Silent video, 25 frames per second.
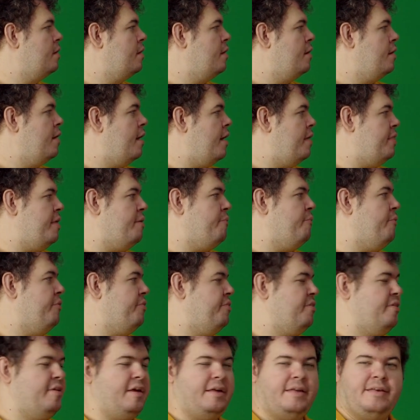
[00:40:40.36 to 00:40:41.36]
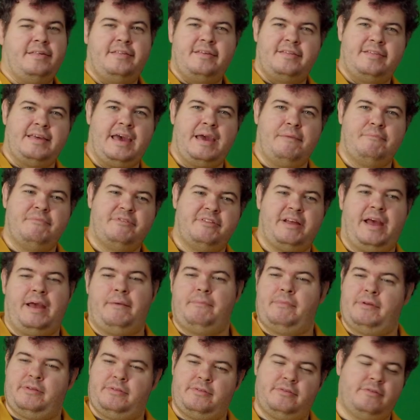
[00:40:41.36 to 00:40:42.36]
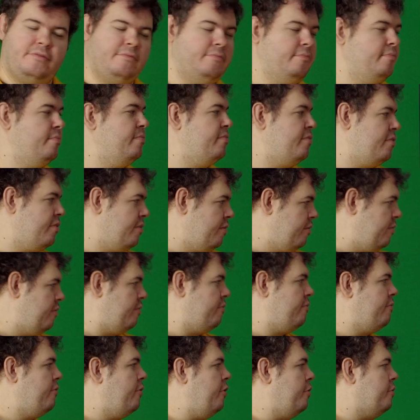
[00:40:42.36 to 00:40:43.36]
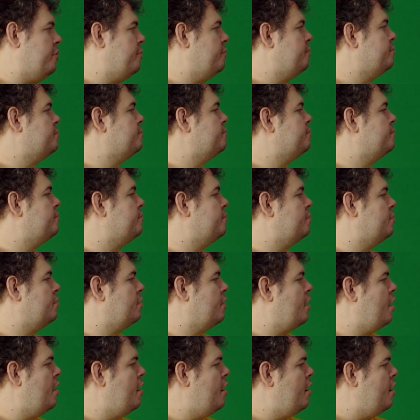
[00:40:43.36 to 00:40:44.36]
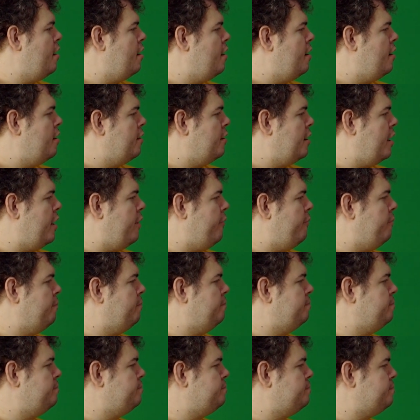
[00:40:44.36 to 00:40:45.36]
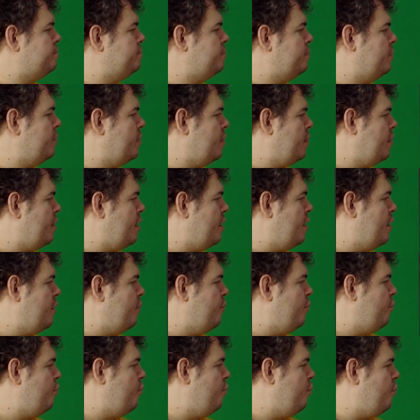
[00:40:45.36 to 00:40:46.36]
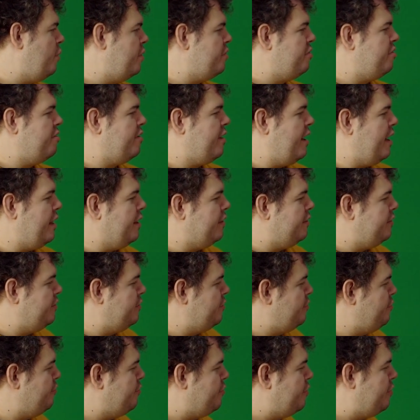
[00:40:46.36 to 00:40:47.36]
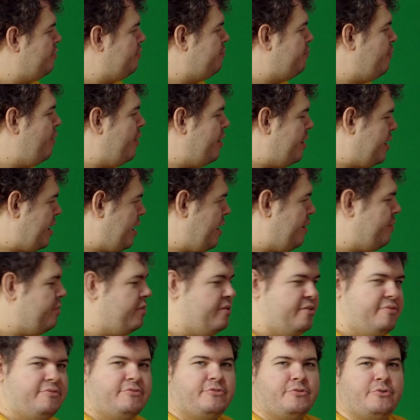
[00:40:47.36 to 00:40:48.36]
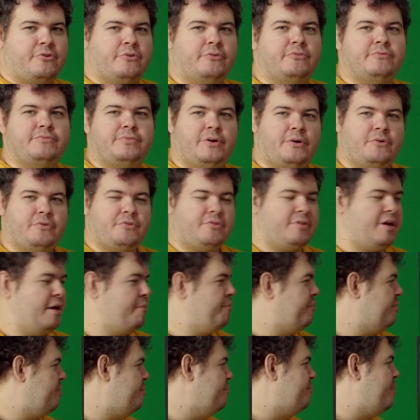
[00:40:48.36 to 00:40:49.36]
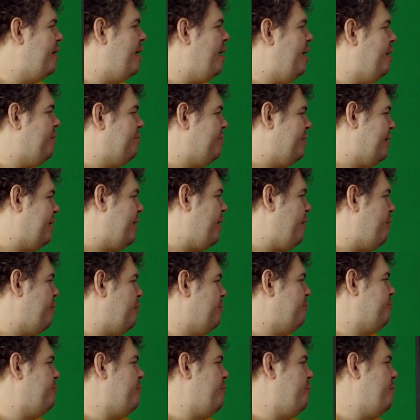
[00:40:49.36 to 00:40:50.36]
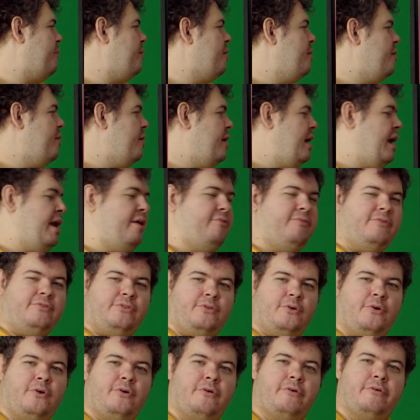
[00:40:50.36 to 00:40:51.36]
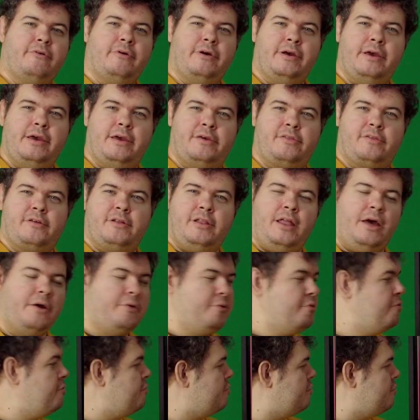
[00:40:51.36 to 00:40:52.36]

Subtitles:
And that once again is the same statement. Good. Now, once again, you've got to work out the true and false statements and paths they're going through. If a door is closed,